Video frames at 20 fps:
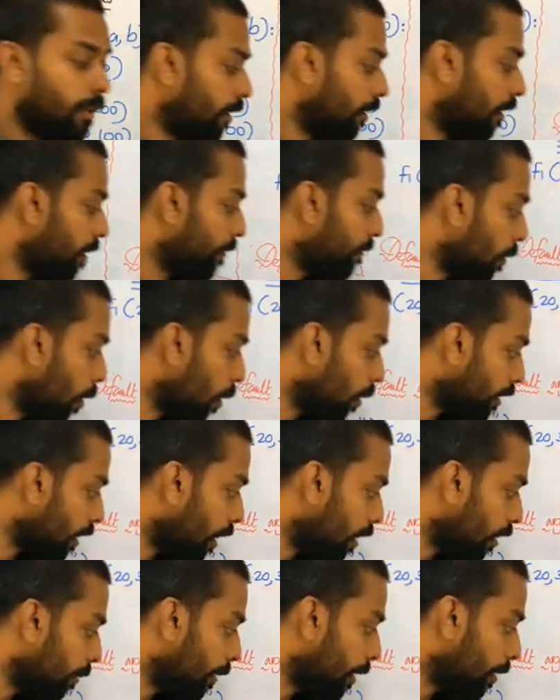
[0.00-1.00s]
Default
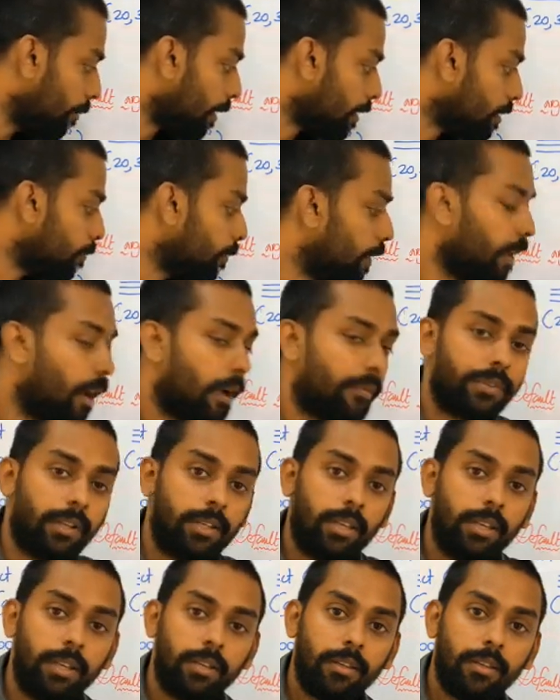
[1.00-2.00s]
argument must be after
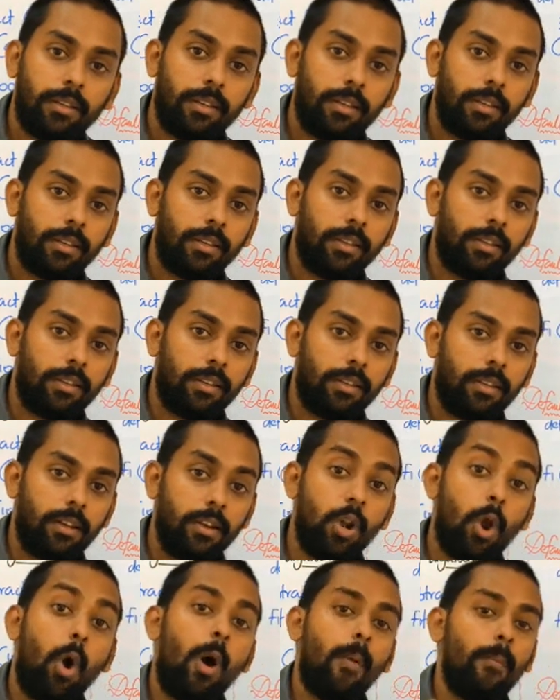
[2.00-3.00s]
the
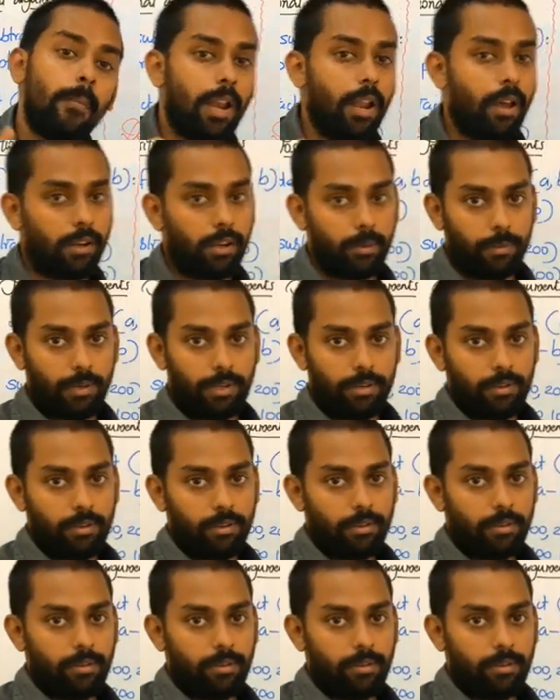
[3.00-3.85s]
normal argument.